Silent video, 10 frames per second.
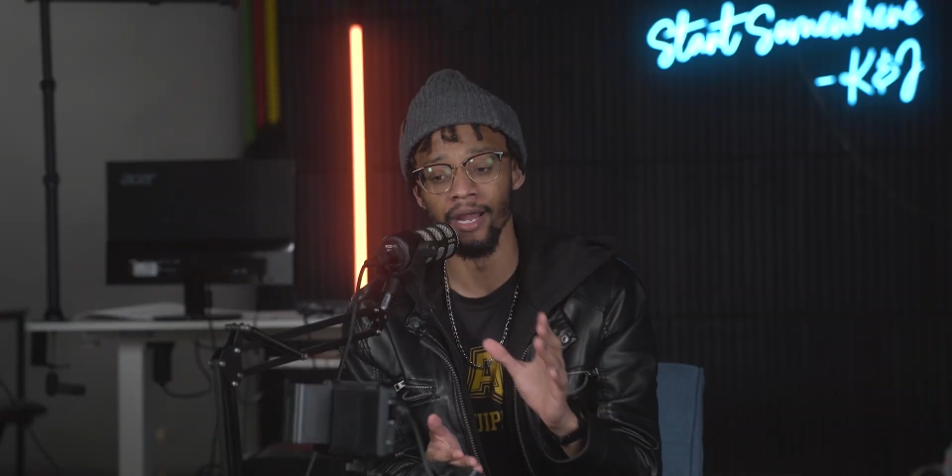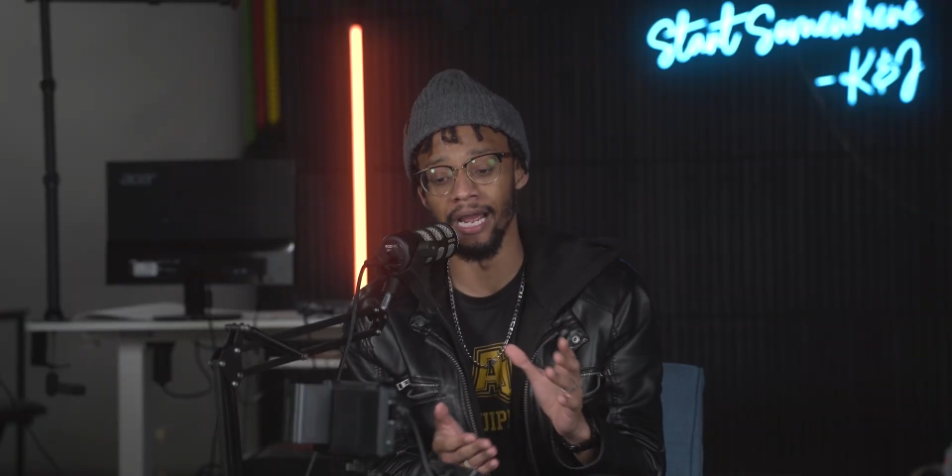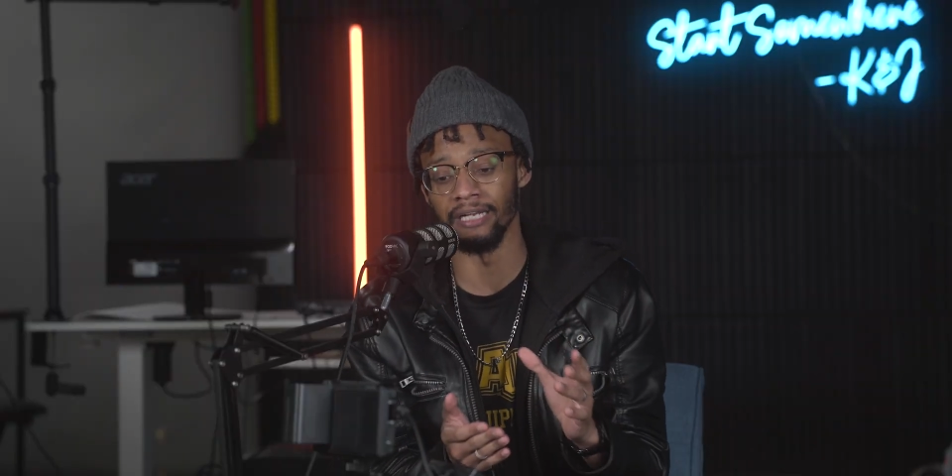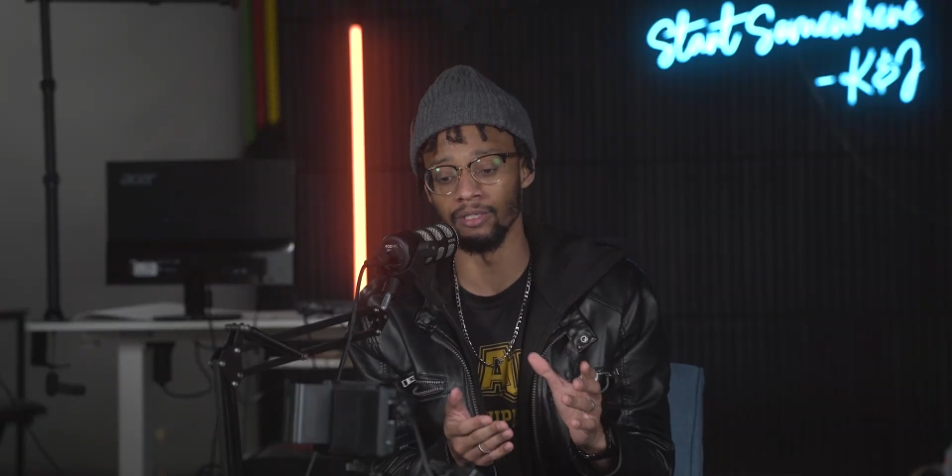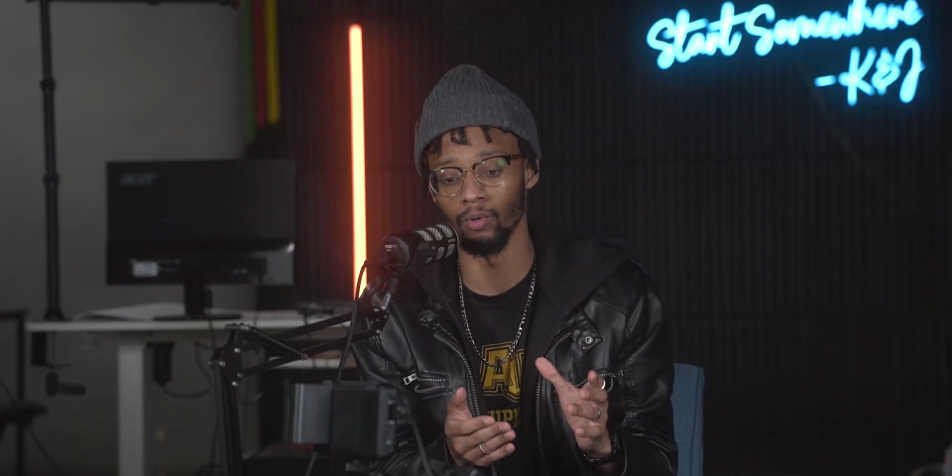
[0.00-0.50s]

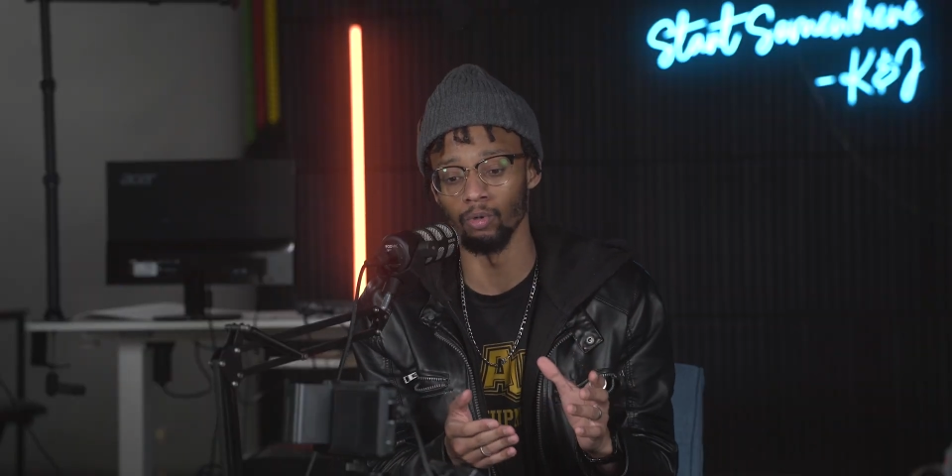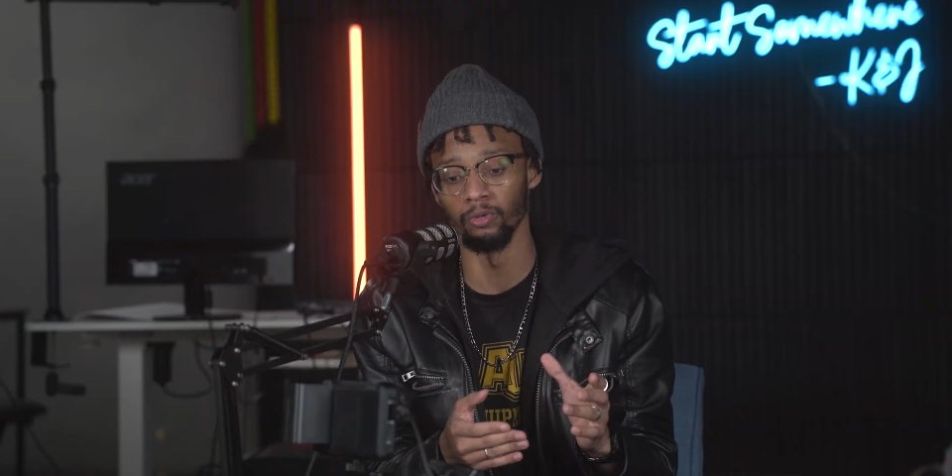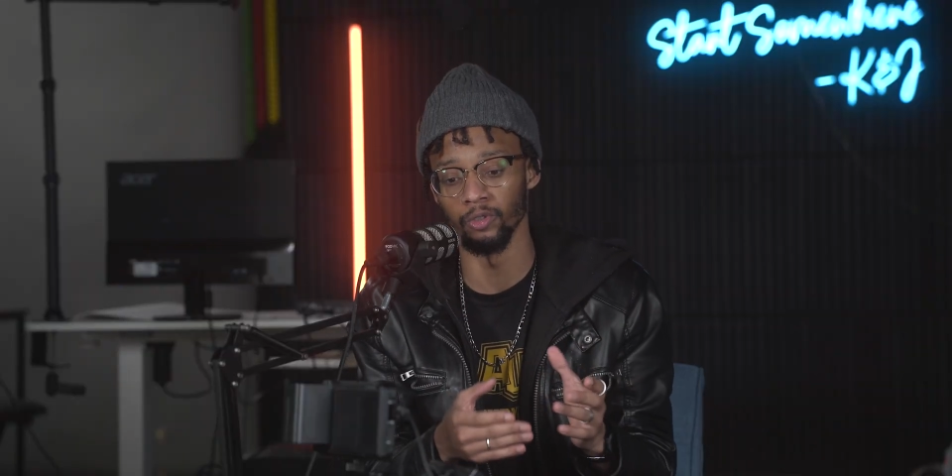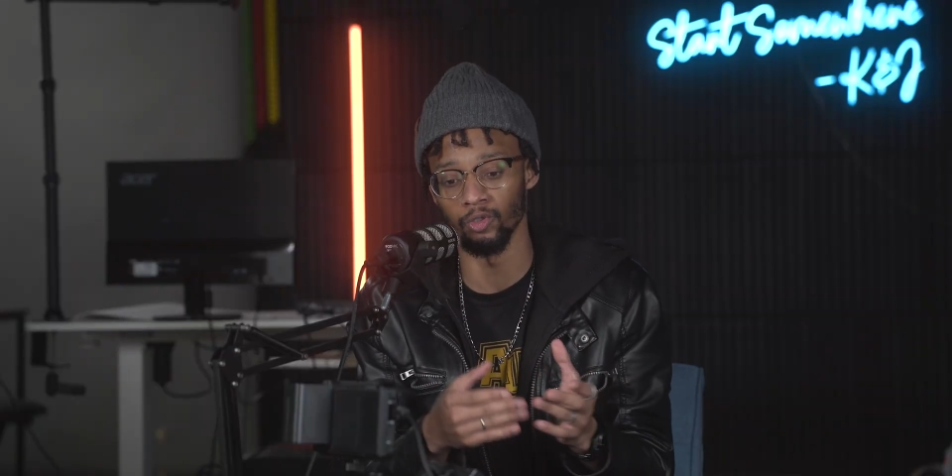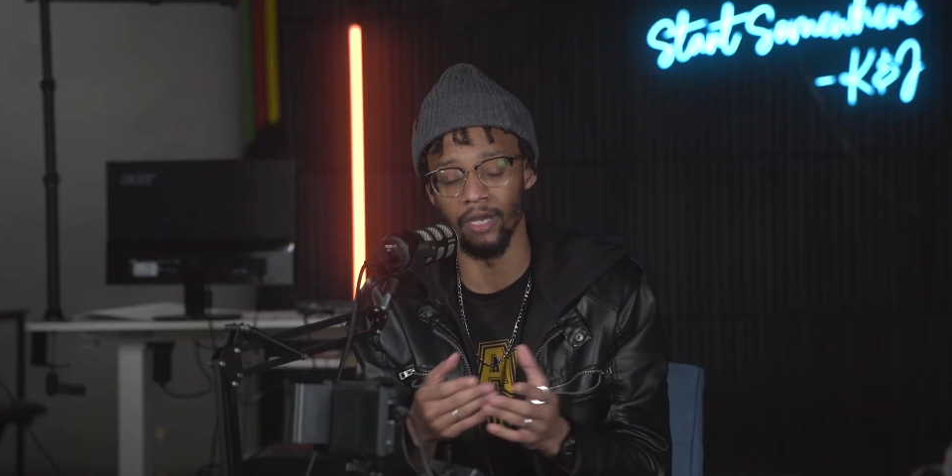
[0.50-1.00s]
as someone who
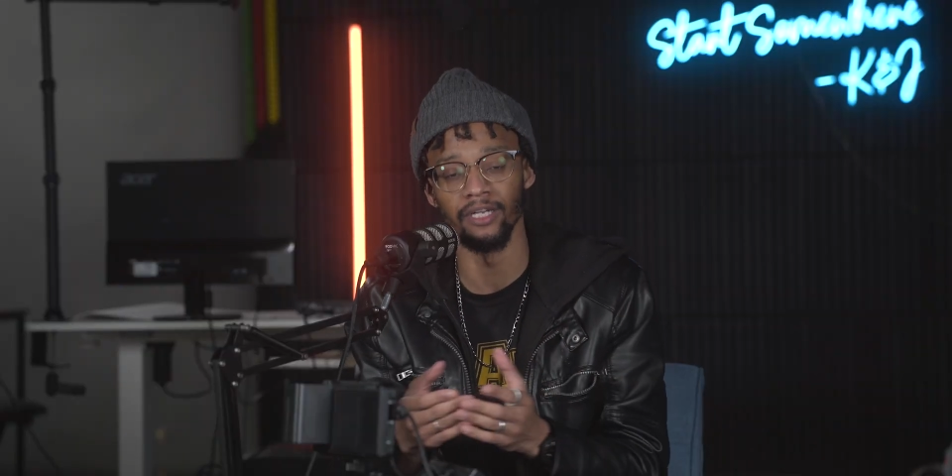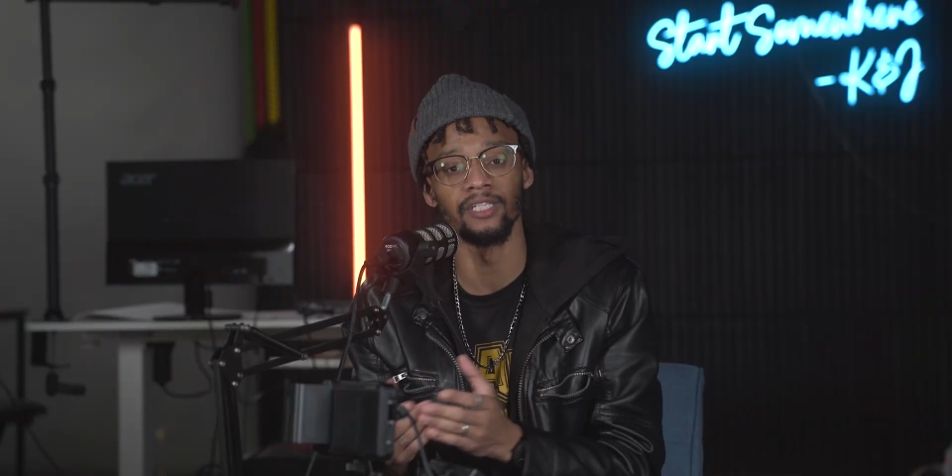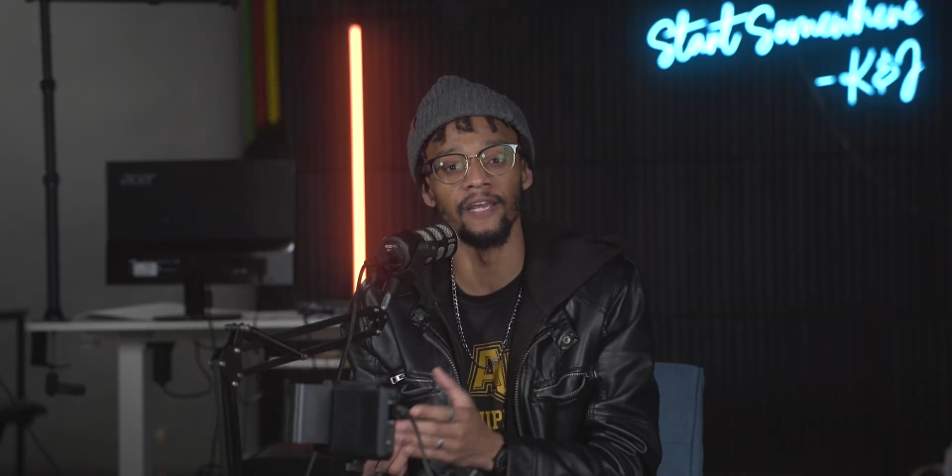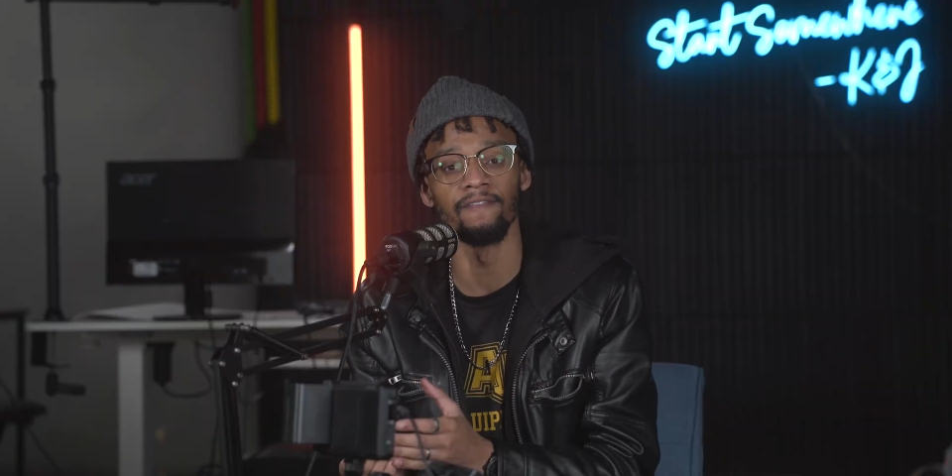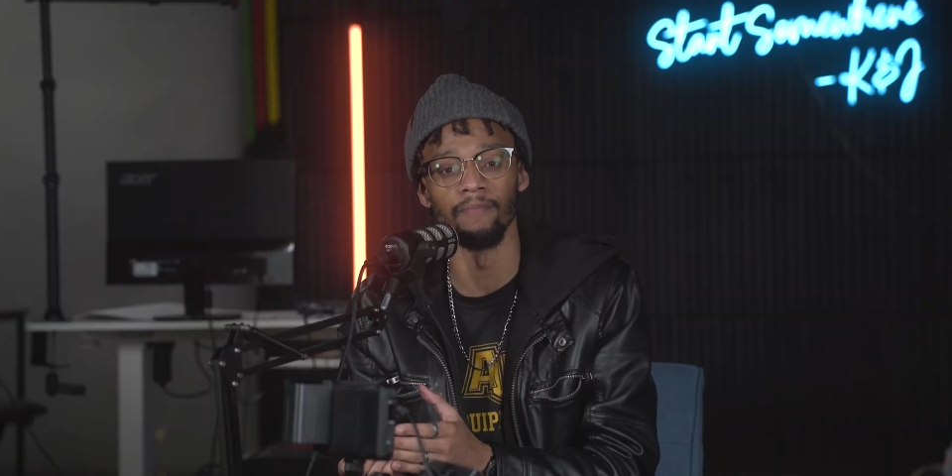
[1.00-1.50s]
is trying to
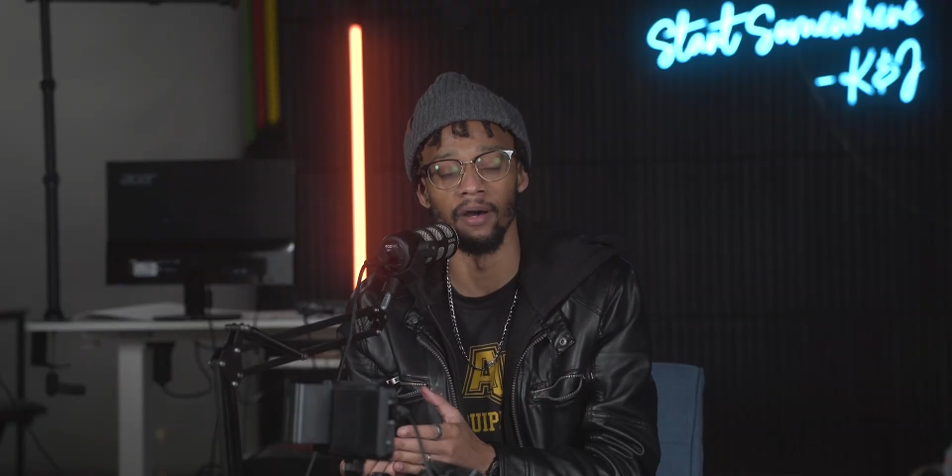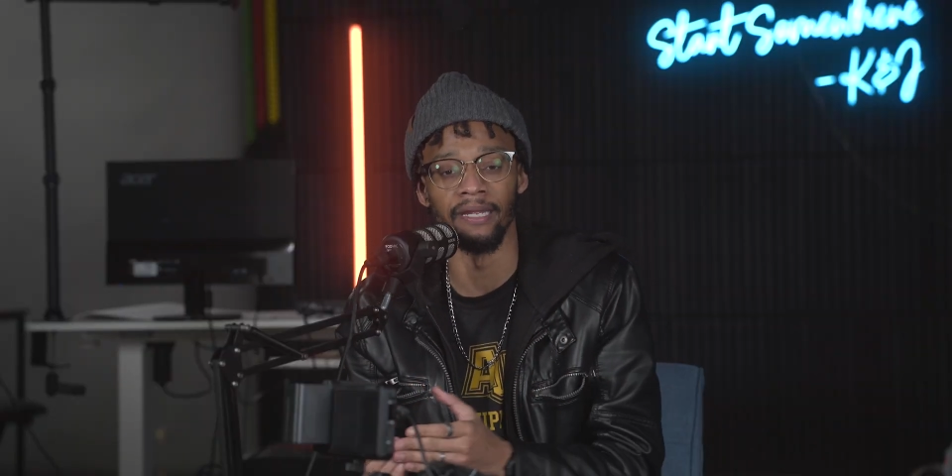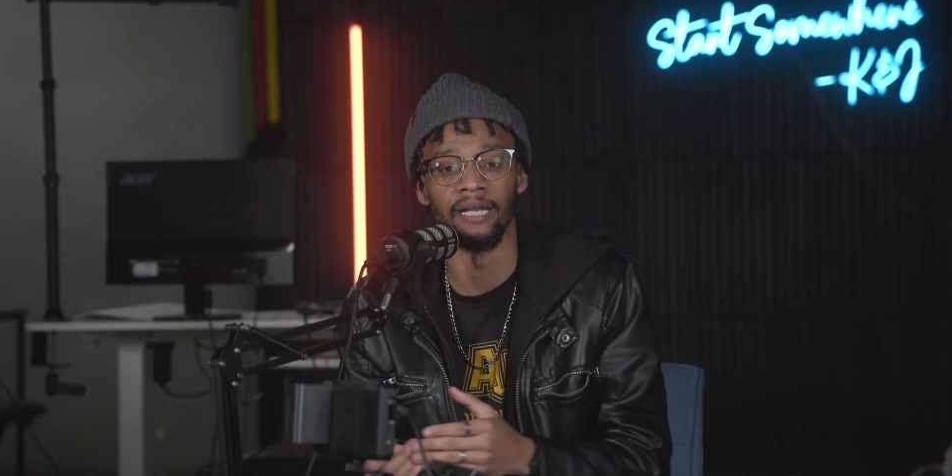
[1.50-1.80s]
save money,